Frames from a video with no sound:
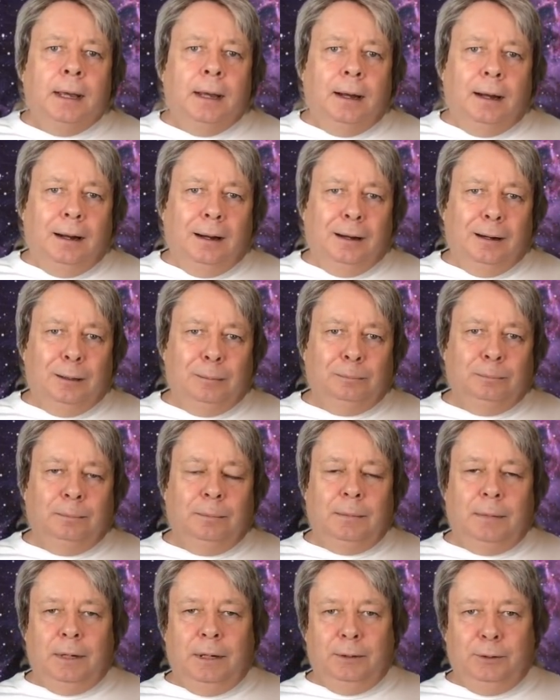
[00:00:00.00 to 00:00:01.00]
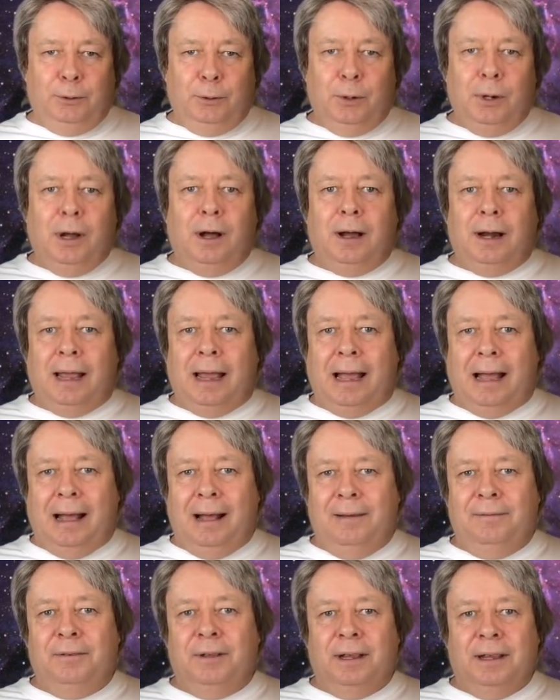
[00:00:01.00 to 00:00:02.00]
do not
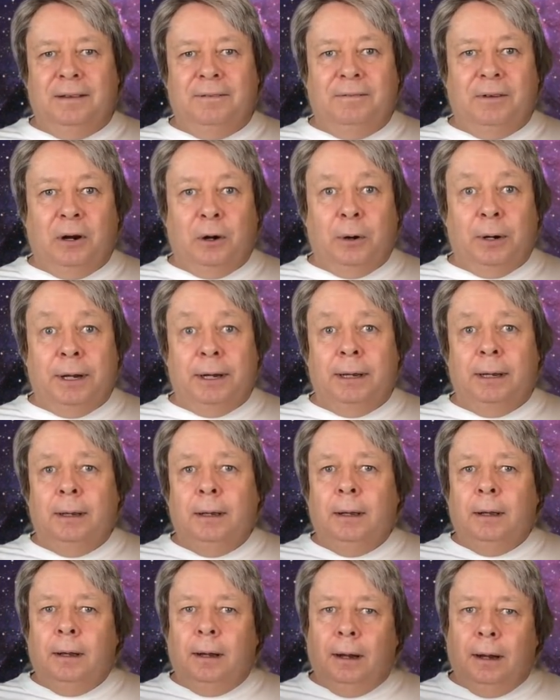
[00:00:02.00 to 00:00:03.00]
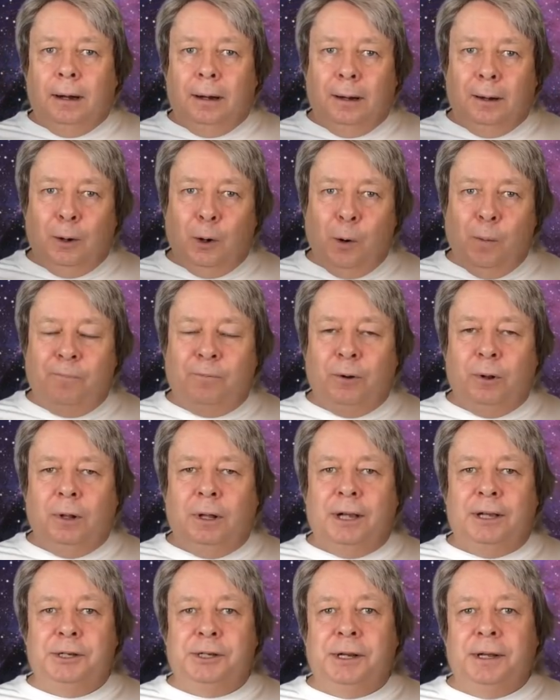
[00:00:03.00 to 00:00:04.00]
have a very
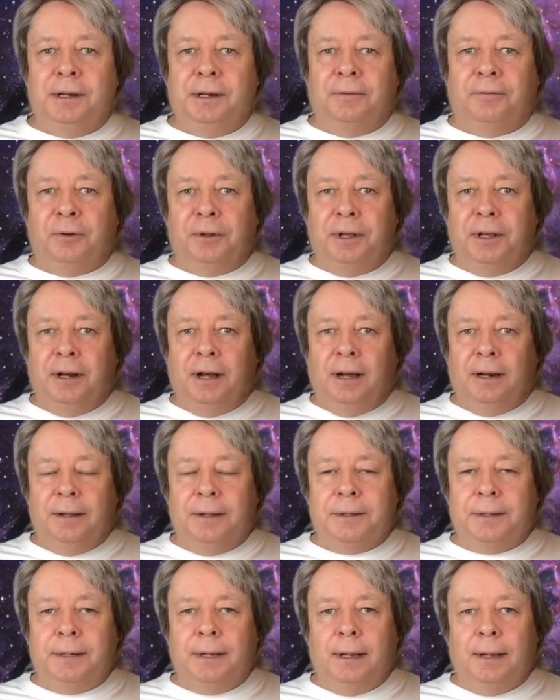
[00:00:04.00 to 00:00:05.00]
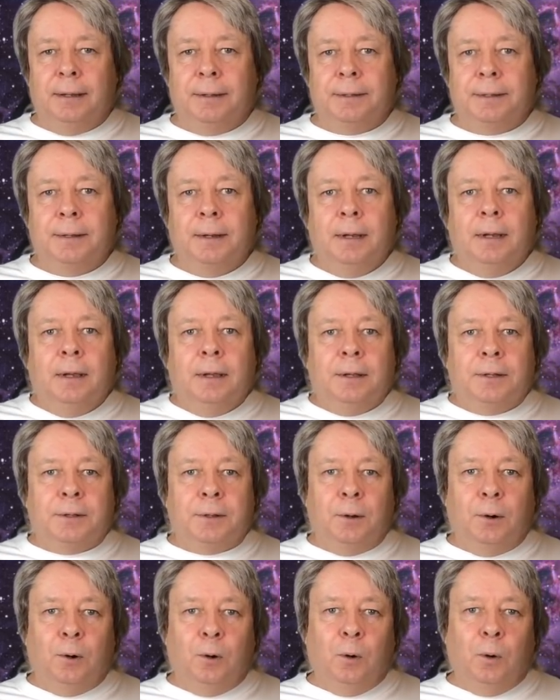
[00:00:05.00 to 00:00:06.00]
hopeful agenda for the United States.
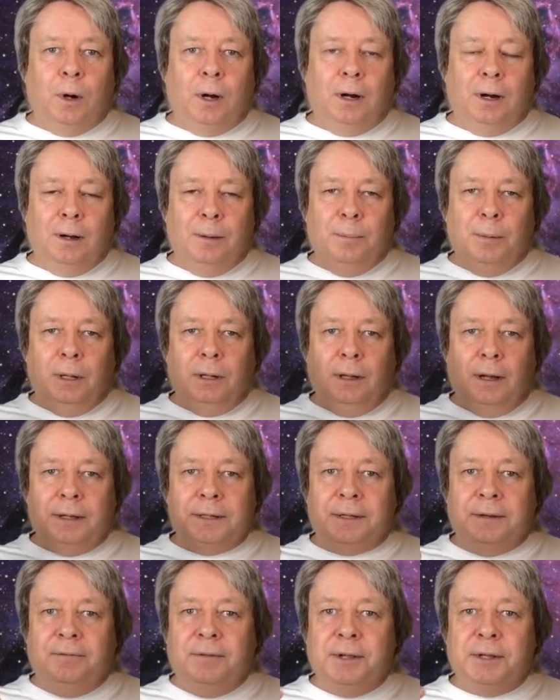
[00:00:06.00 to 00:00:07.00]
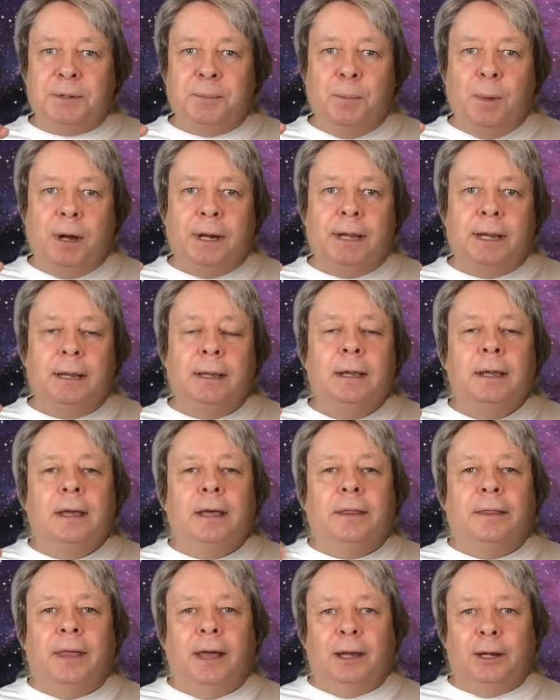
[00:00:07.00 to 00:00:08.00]
So lots of this money
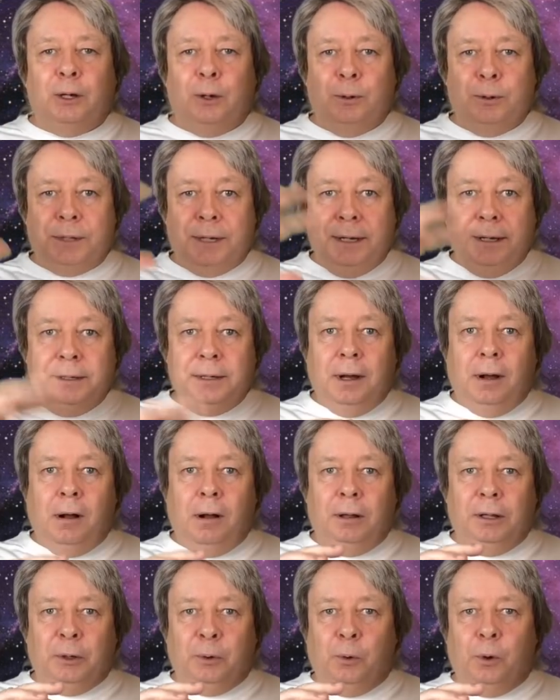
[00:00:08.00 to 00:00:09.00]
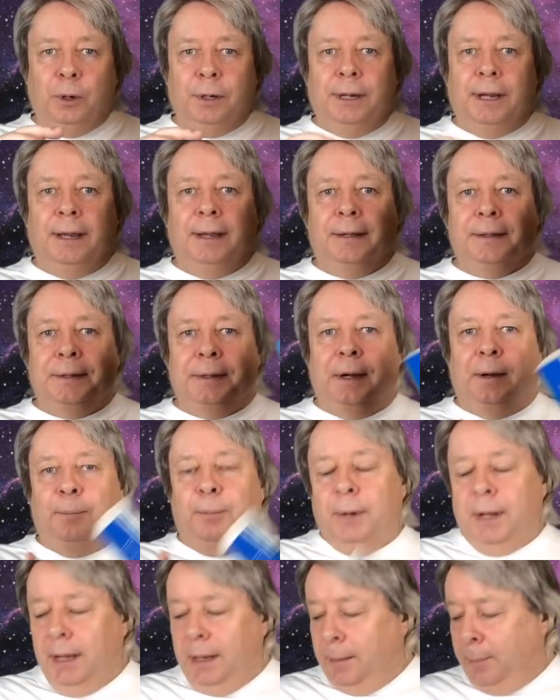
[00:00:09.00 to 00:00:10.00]
that goes into Hollywood ends
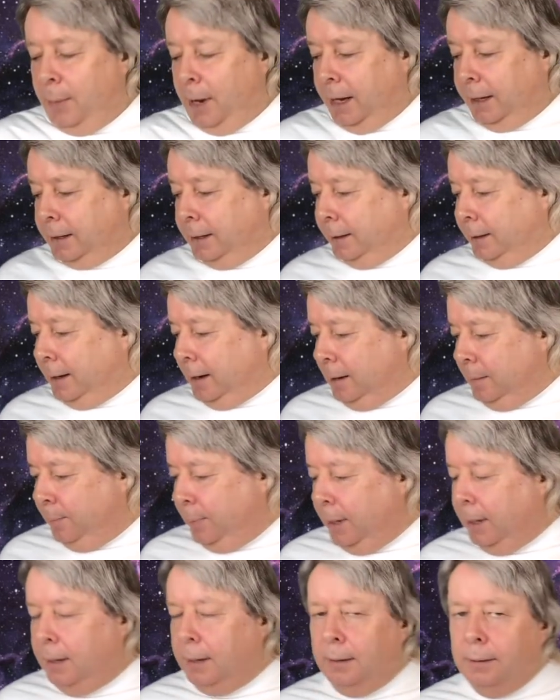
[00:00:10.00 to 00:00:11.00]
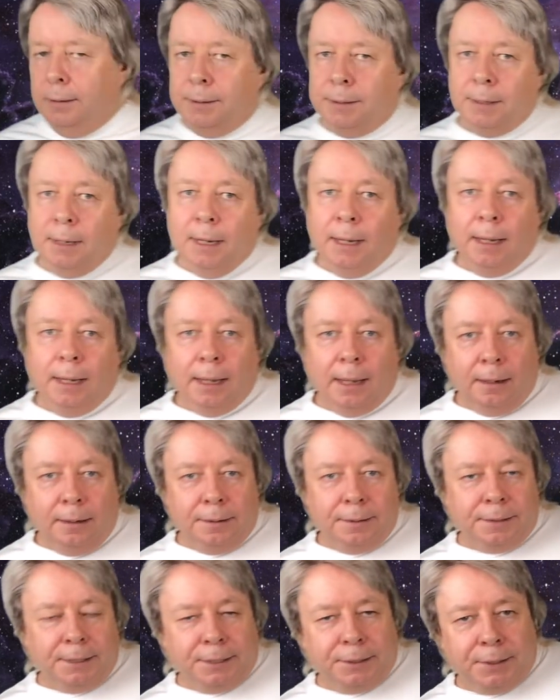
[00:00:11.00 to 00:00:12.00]
up backing campaigns. And
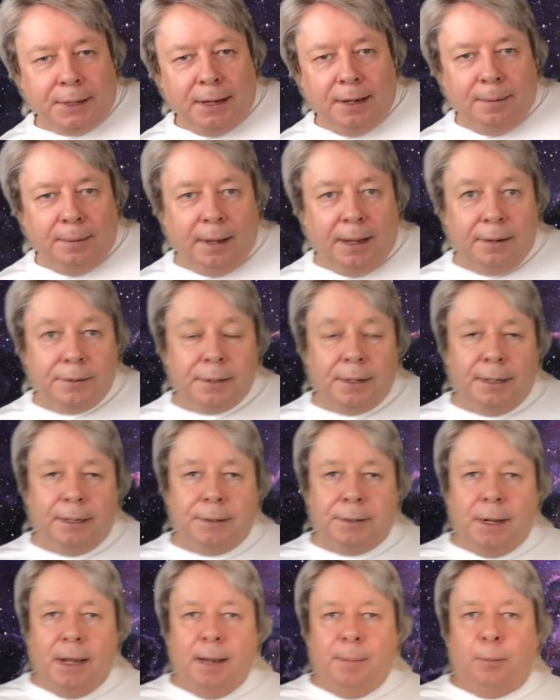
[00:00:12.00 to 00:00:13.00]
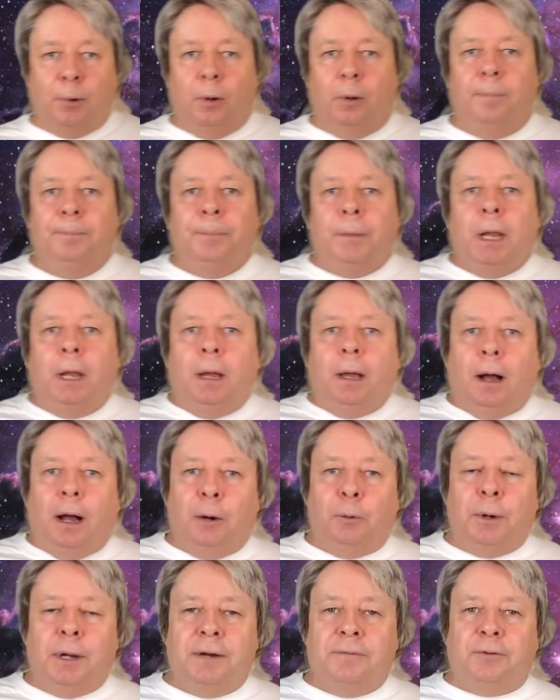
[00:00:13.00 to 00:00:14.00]
as an example, I
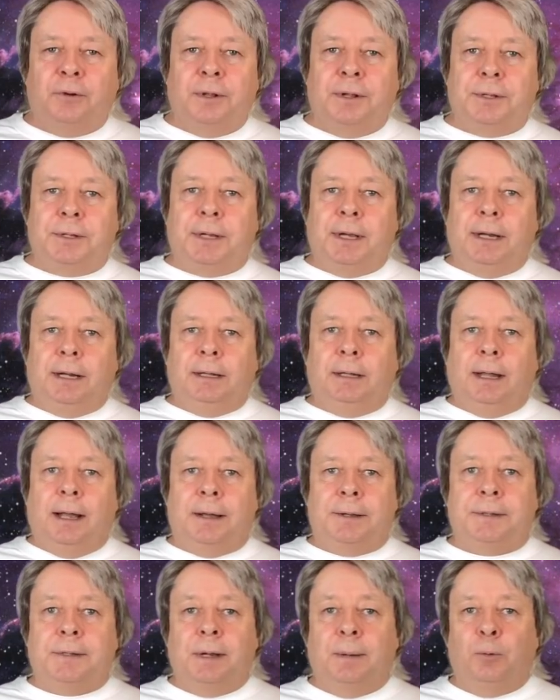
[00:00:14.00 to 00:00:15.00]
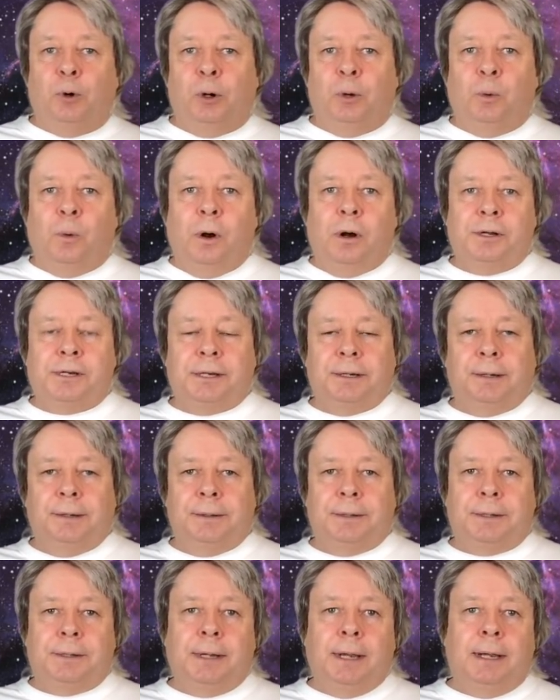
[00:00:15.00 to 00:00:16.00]
ran for the Senate last summer in
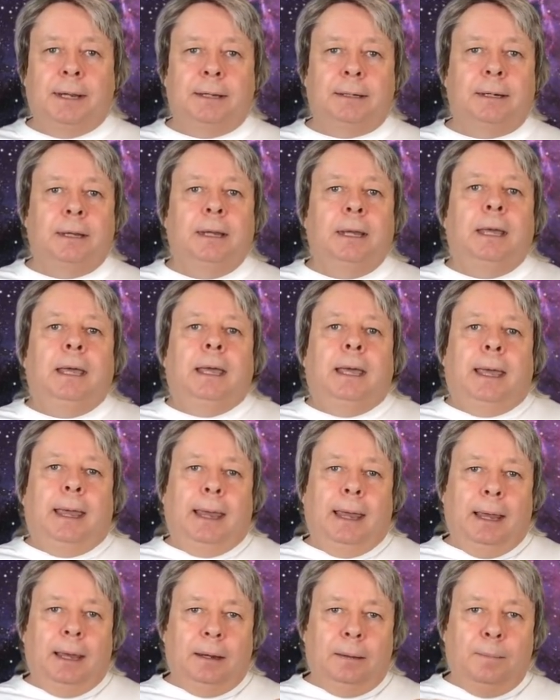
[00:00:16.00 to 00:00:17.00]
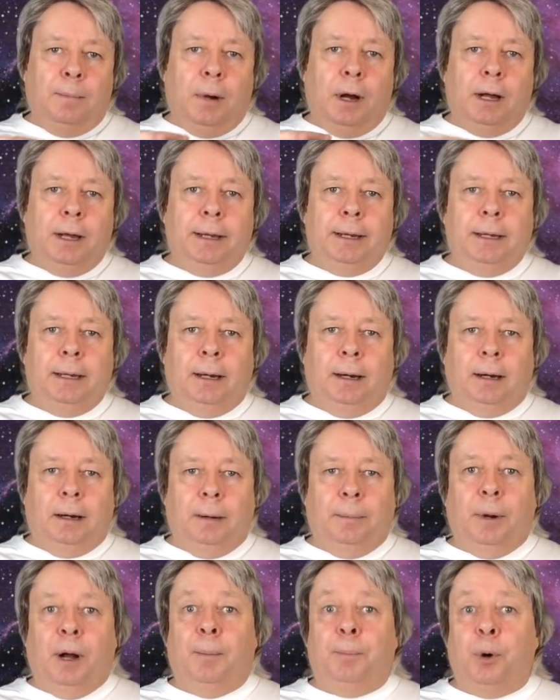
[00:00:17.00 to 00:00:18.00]
Washington State, and my
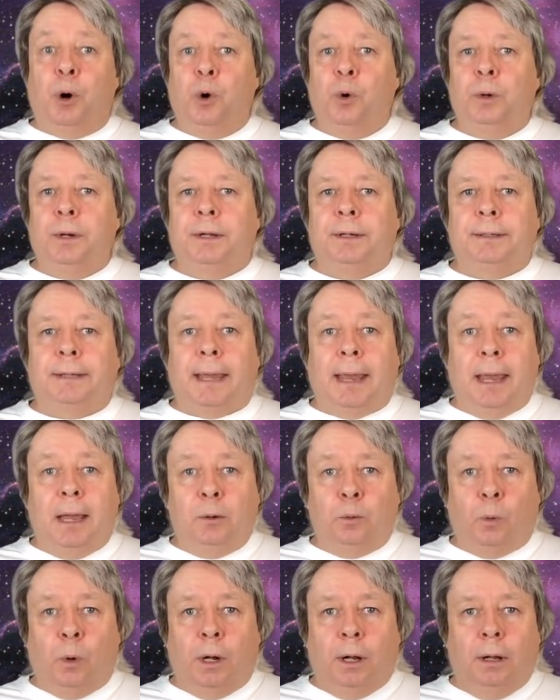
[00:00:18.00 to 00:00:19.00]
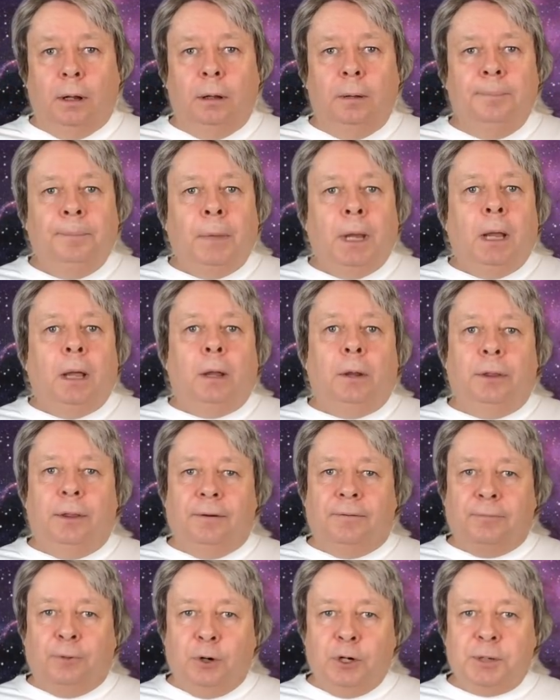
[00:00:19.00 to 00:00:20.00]
opponent, Cantwell,
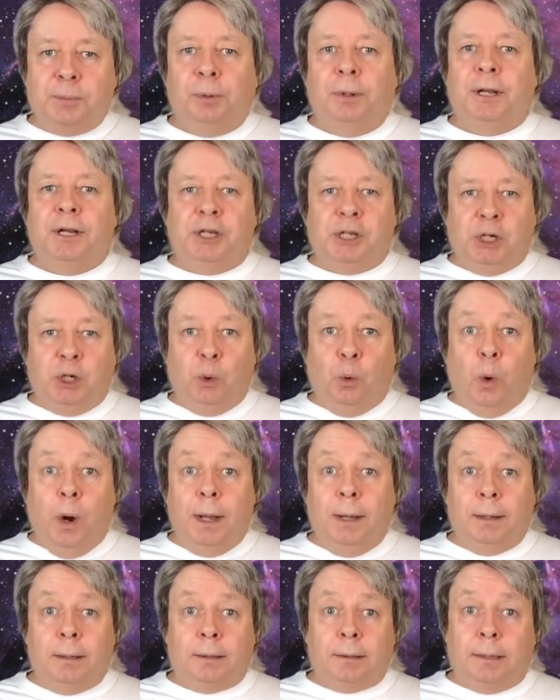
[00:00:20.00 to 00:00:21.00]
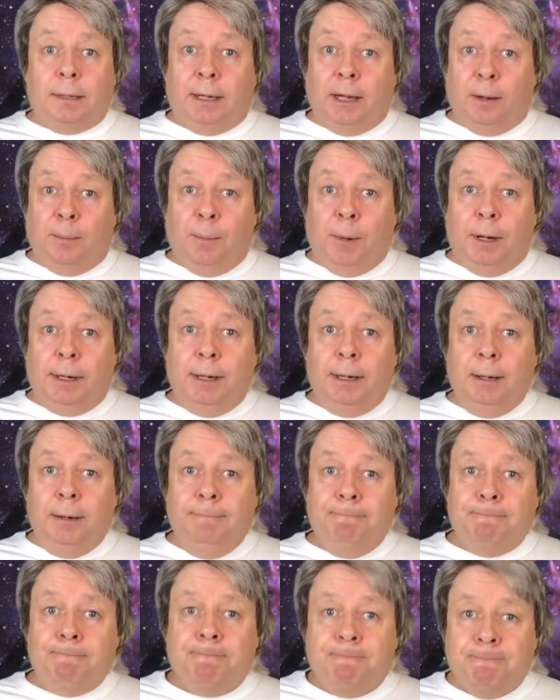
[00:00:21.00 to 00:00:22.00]
the first place she went to get money